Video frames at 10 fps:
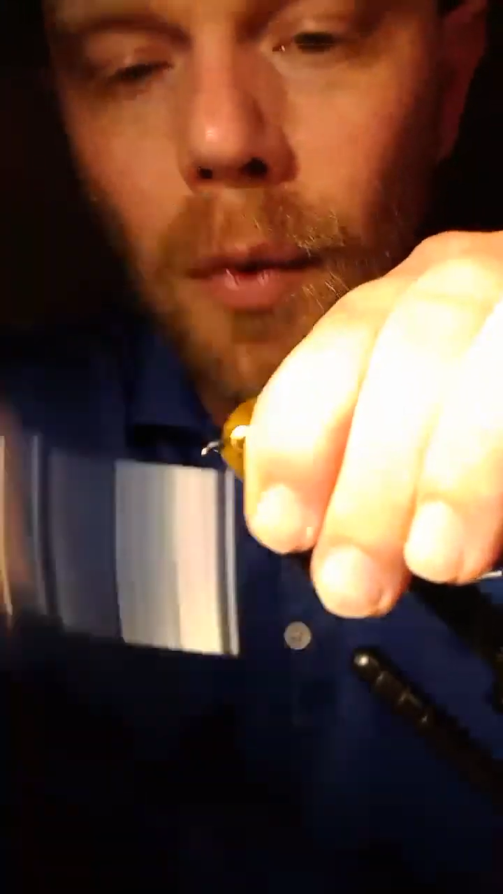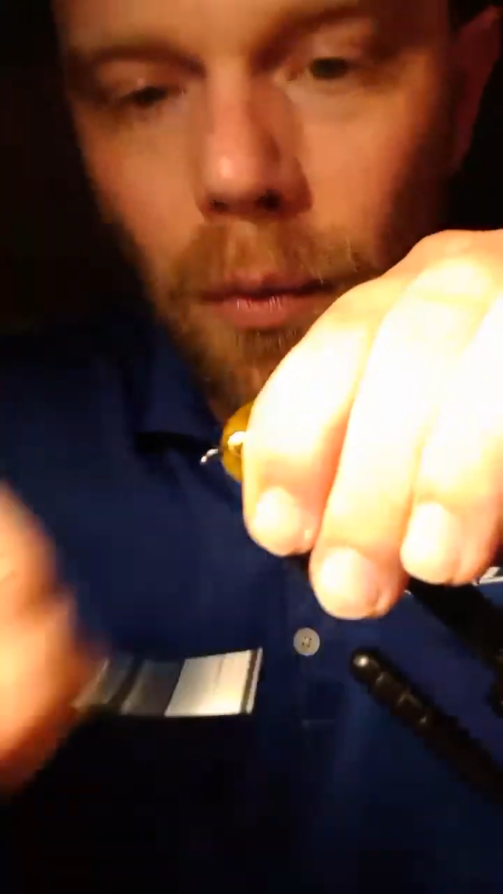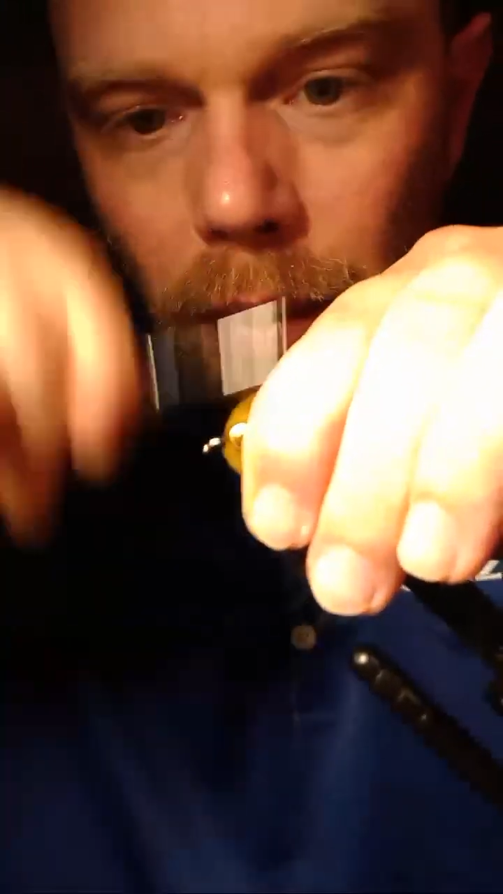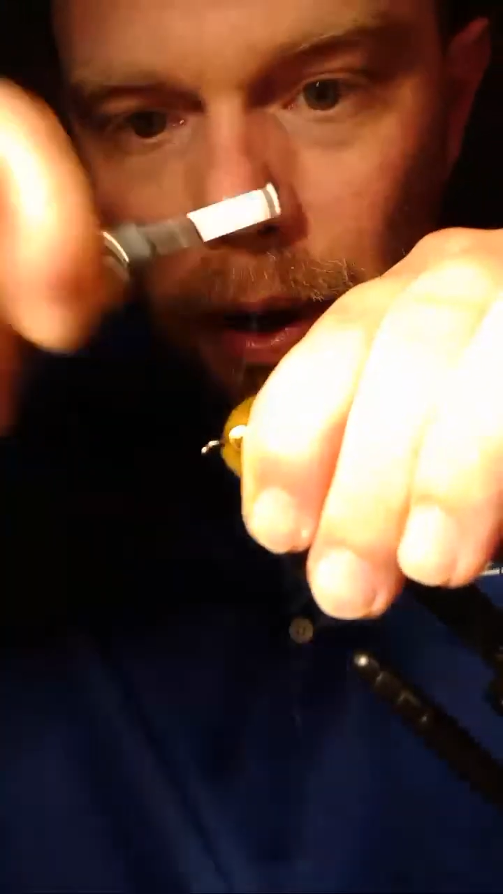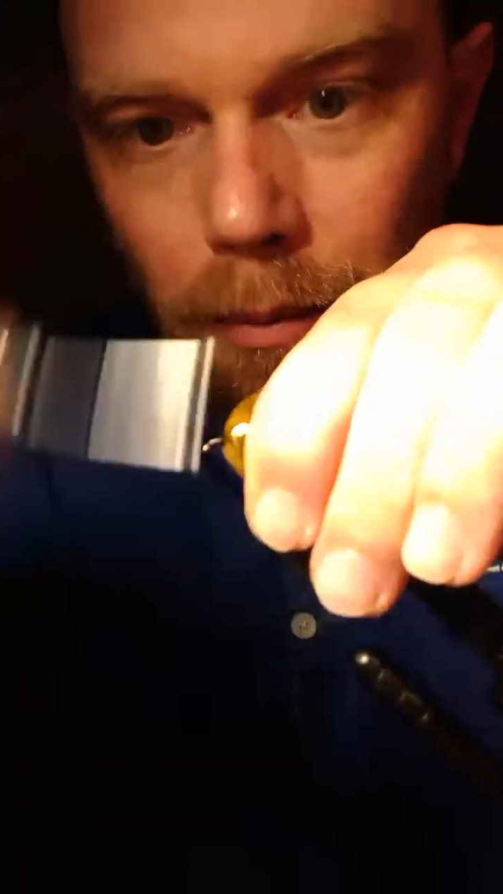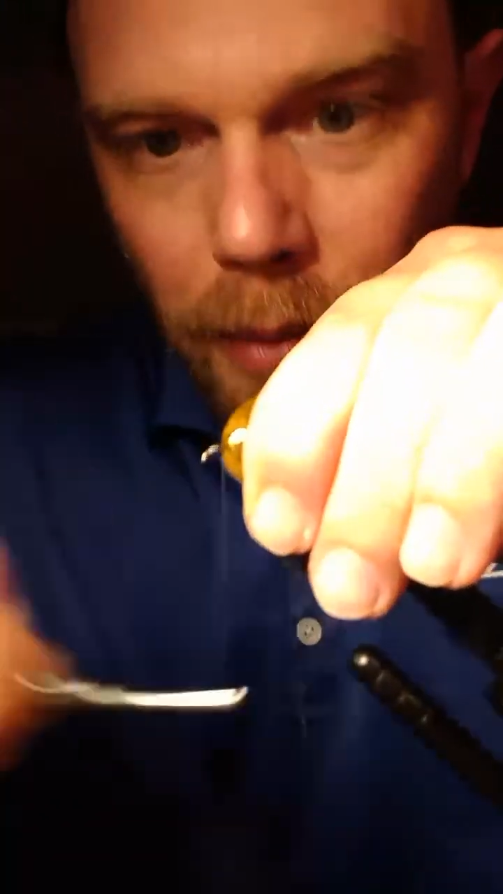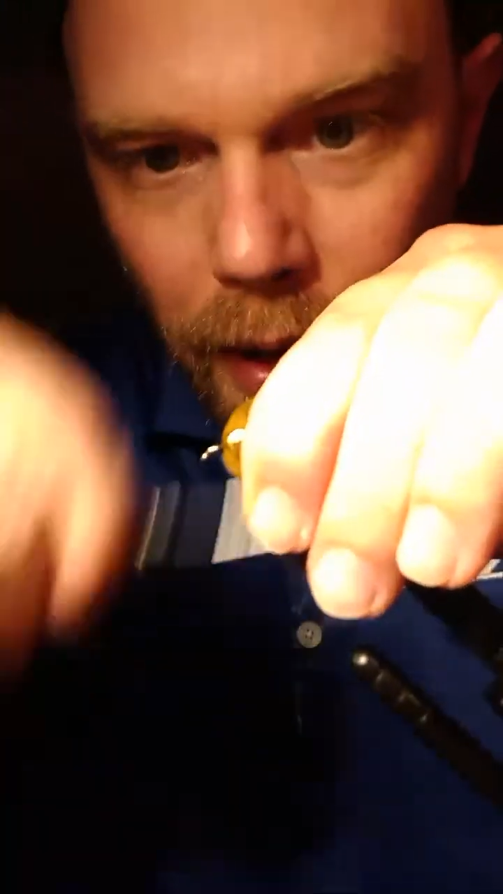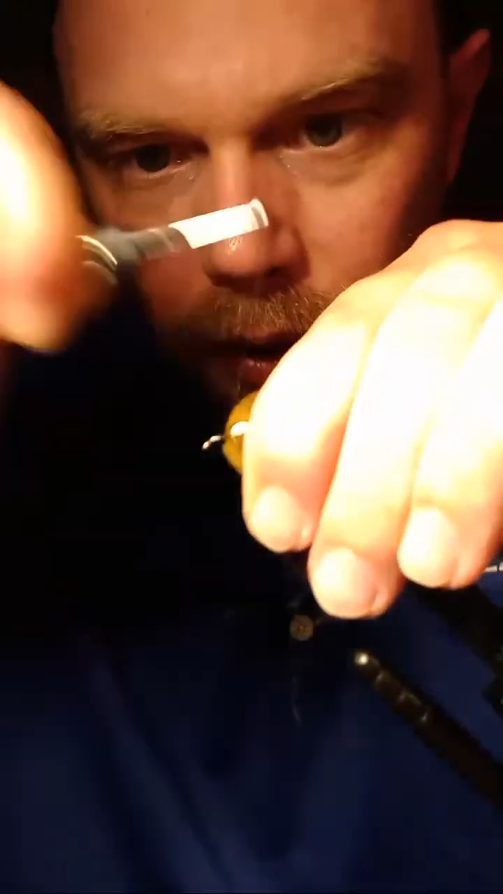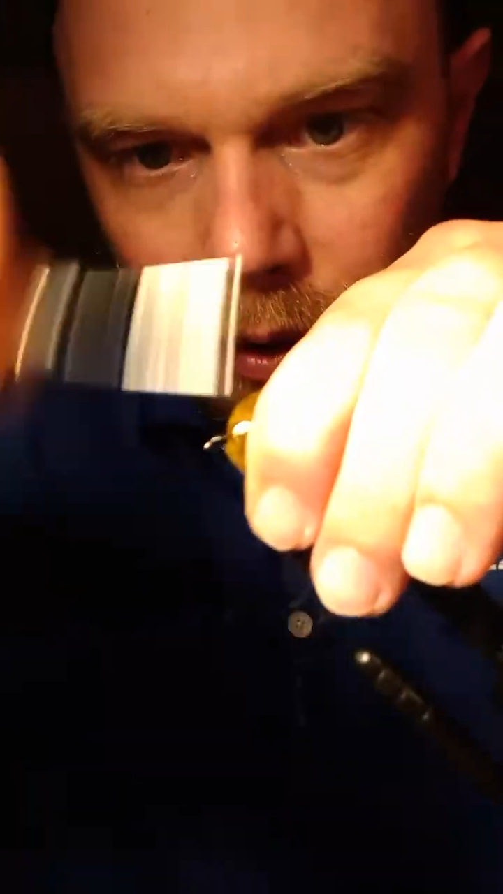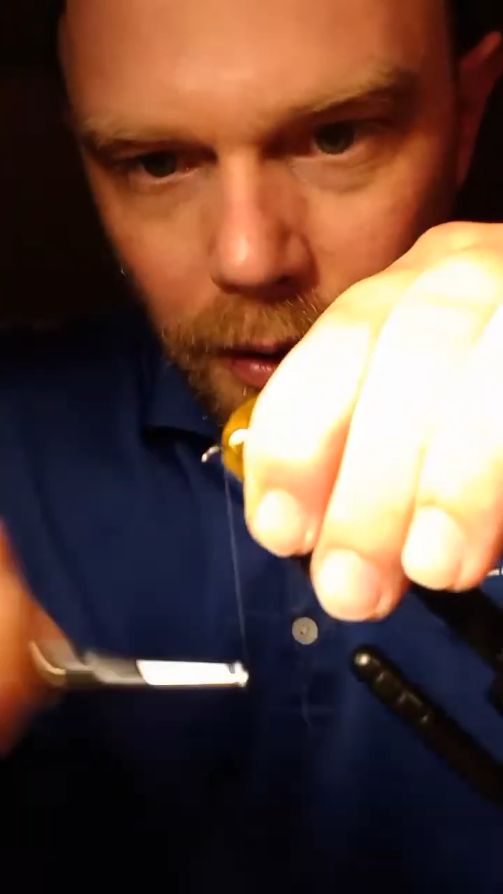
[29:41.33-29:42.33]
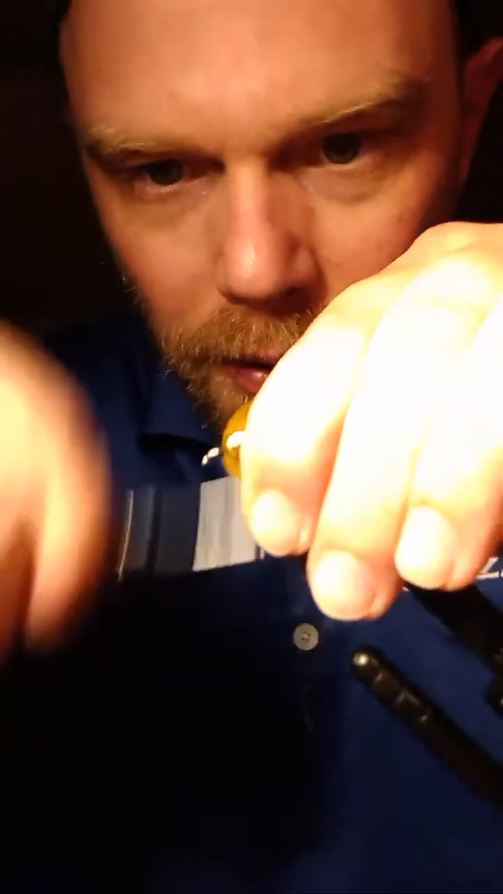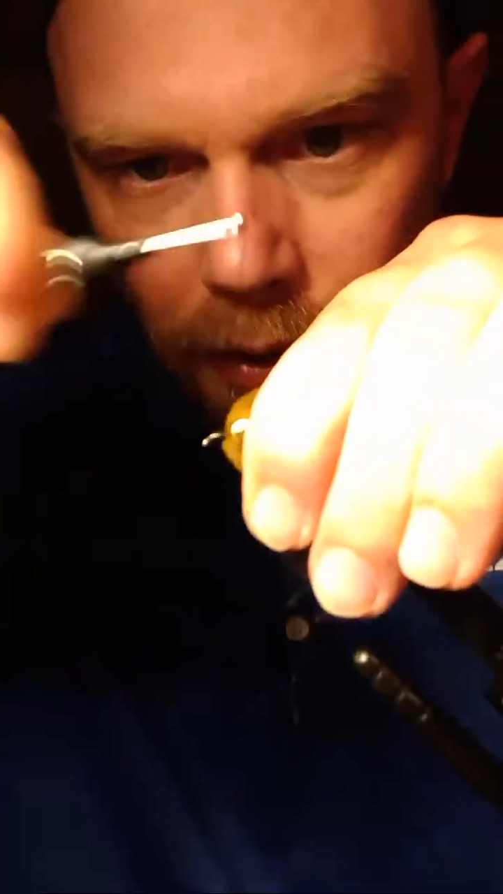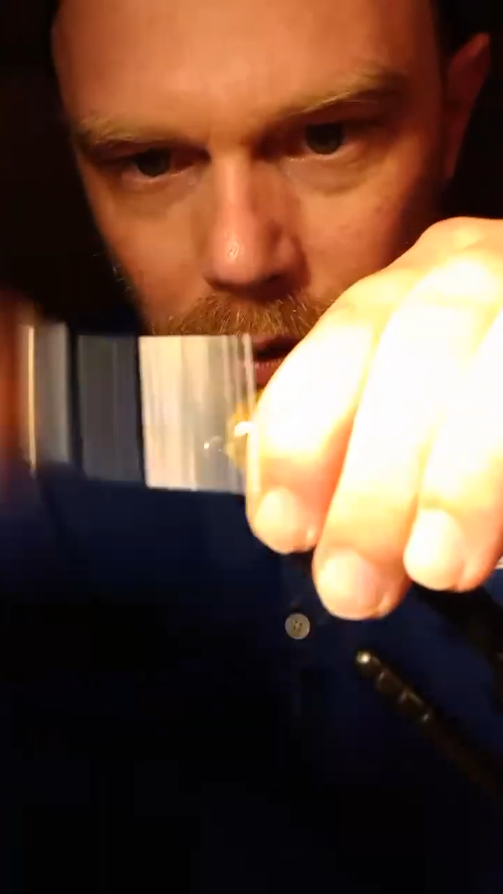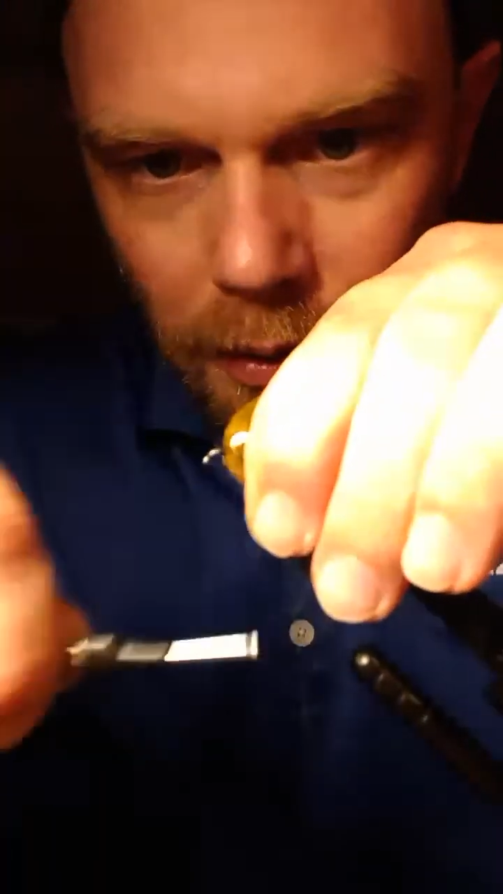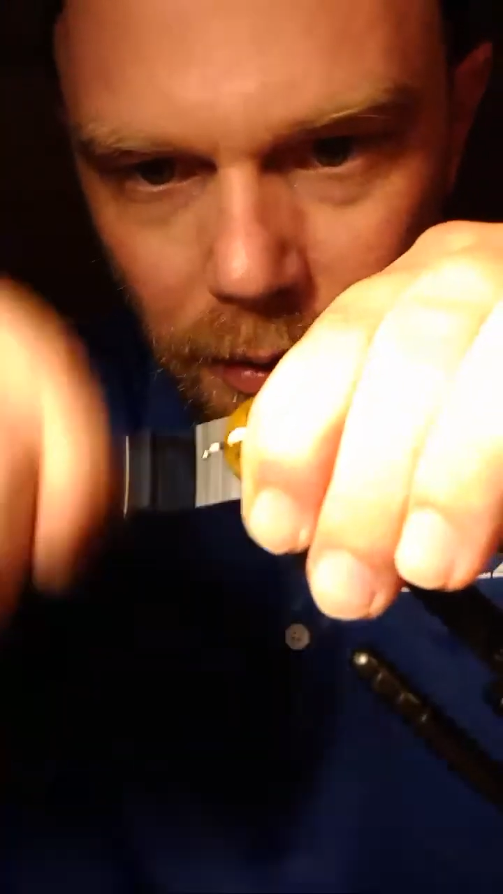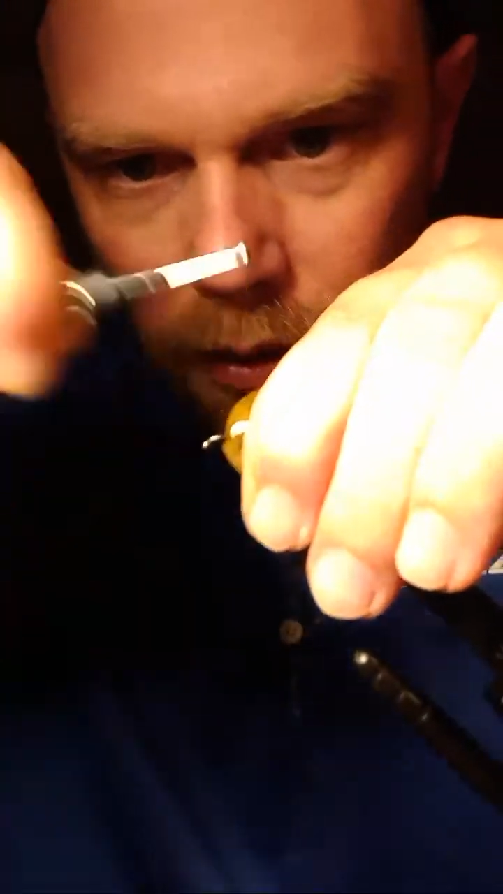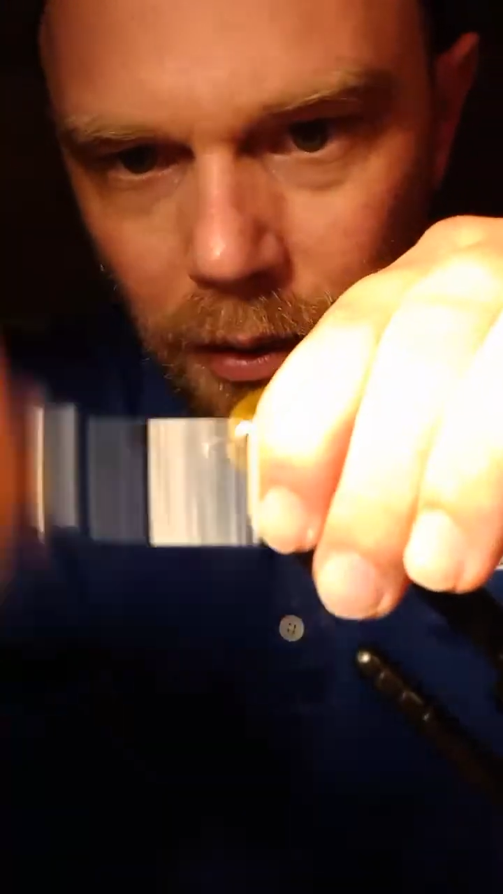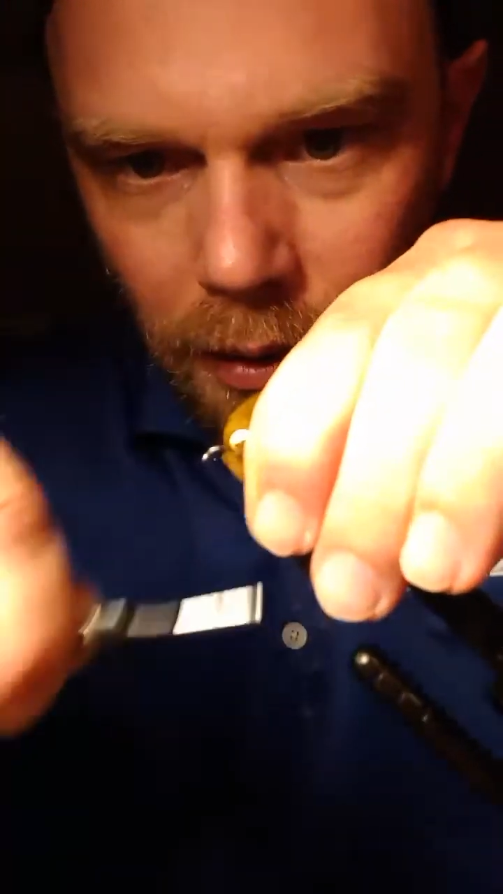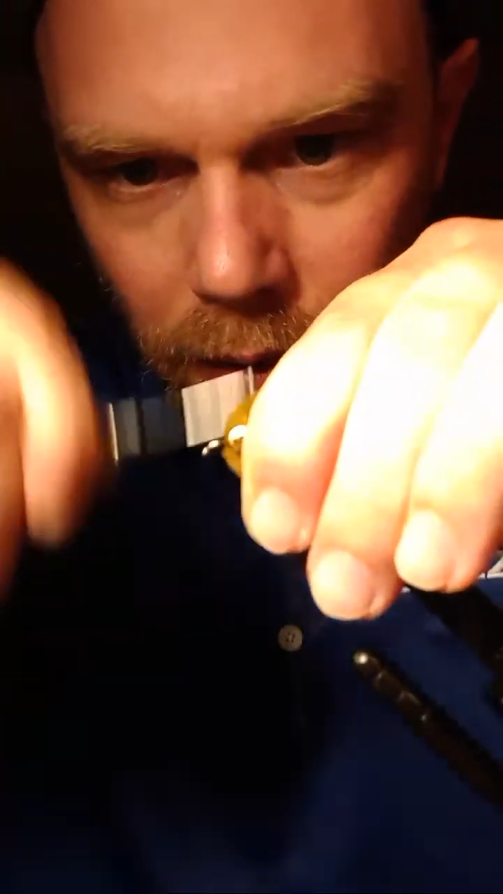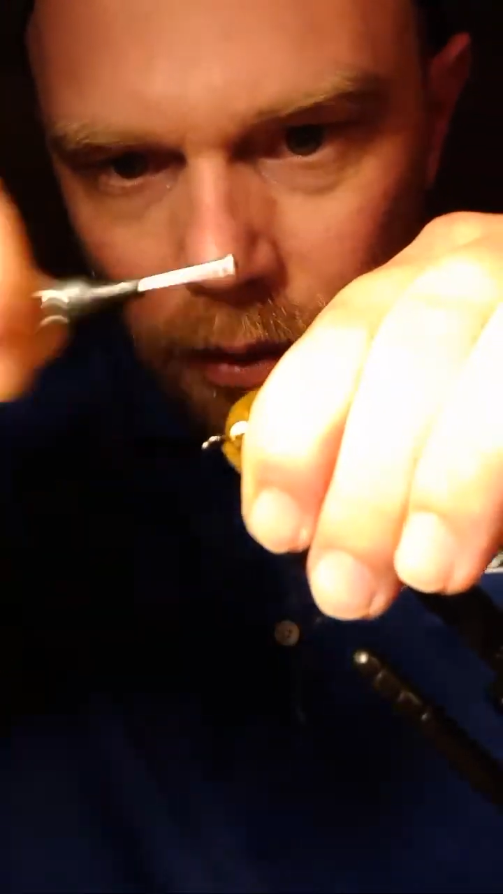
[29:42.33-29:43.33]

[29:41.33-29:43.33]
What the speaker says: Wrap back into it